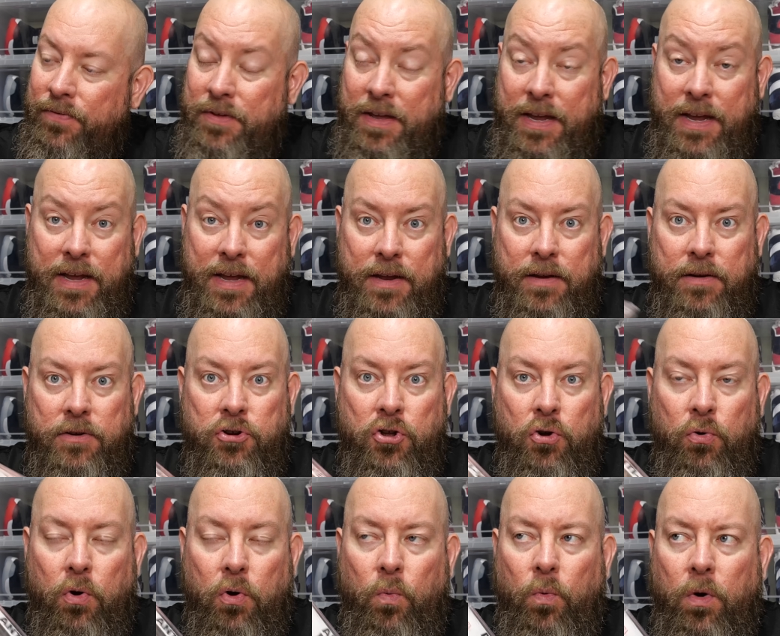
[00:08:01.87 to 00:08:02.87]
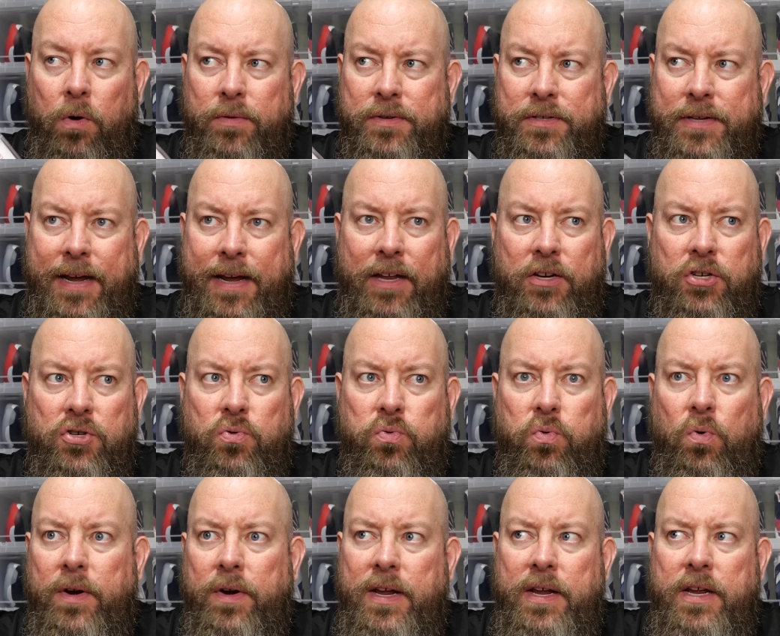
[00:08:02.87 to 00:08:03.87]
The newer one was like a
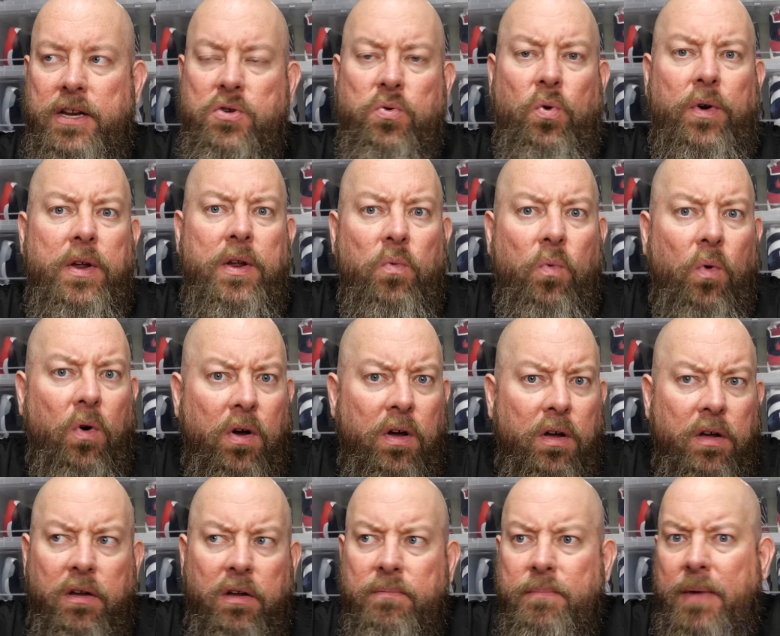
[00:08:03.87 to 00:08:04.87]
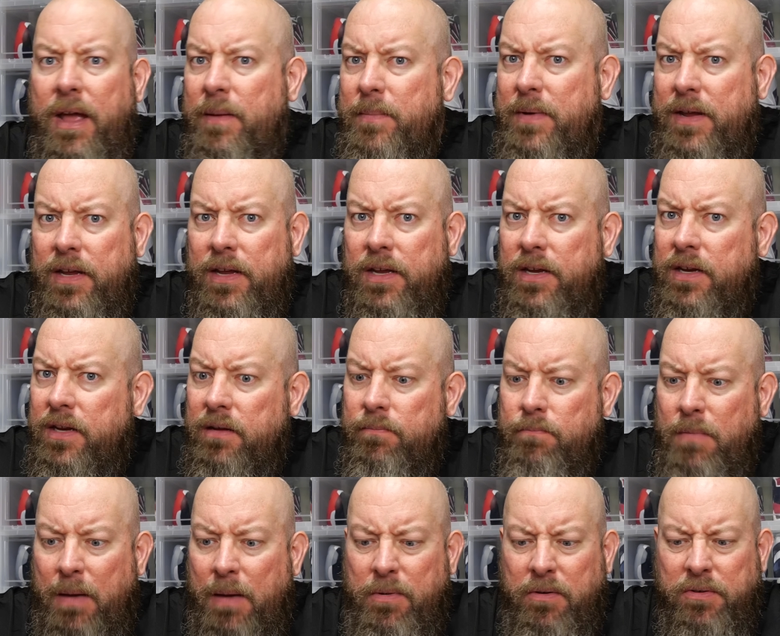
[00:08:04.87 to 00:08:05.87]
2021, maybe.
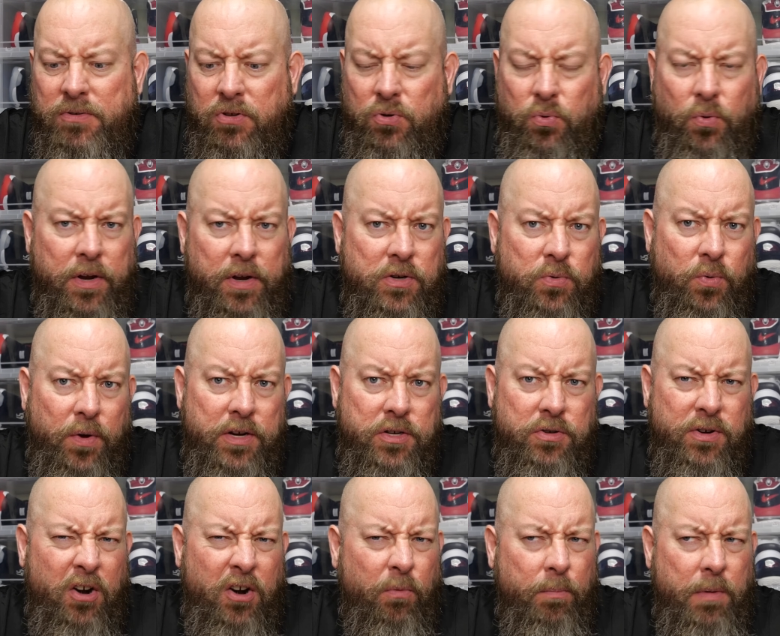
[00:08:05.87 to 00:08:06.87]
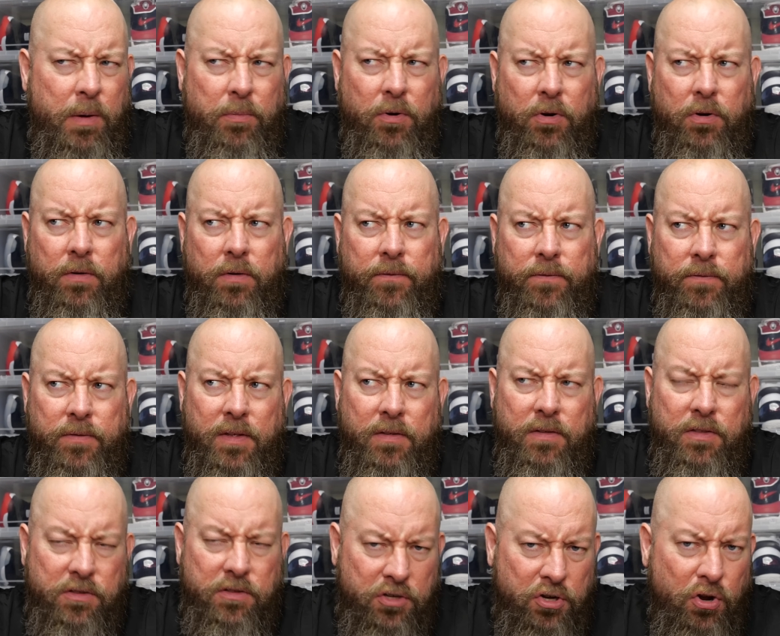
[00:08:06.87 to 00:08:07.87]
Maybe it was a 2022. I don't remember
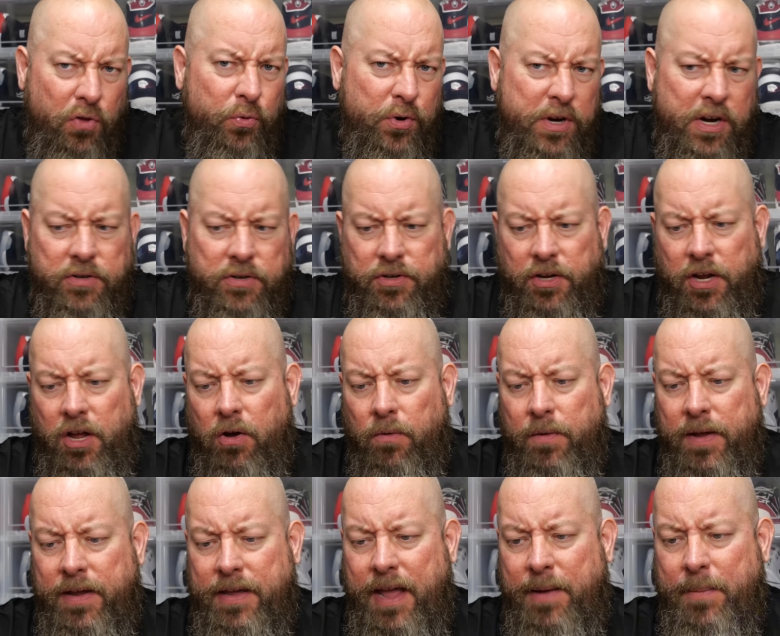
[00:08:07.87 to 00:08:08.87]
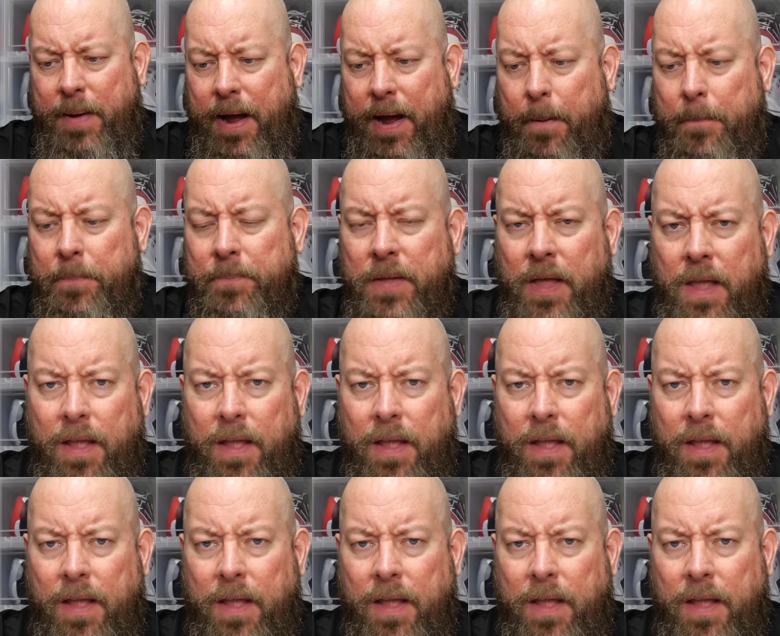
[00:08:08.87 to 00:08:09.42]
two, three years ago it came out.